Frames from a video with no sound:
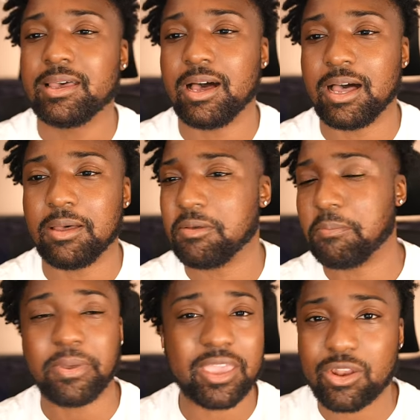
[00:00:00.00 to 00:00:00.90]
uh,
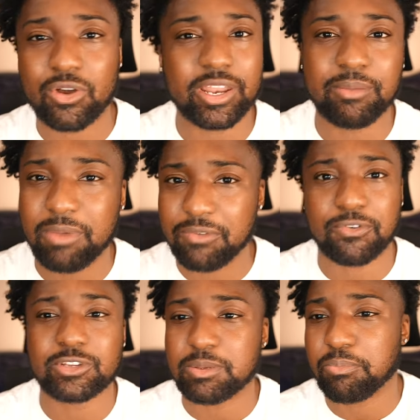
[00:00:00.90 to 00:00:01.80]
opinion on it, my
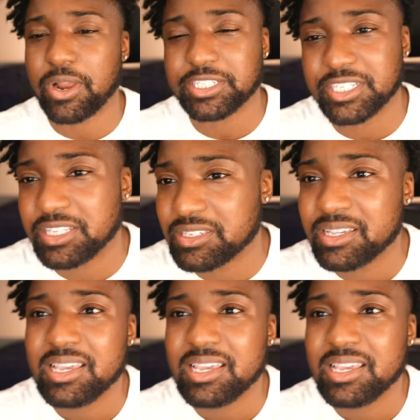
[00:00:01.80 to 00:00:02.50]
first impressions.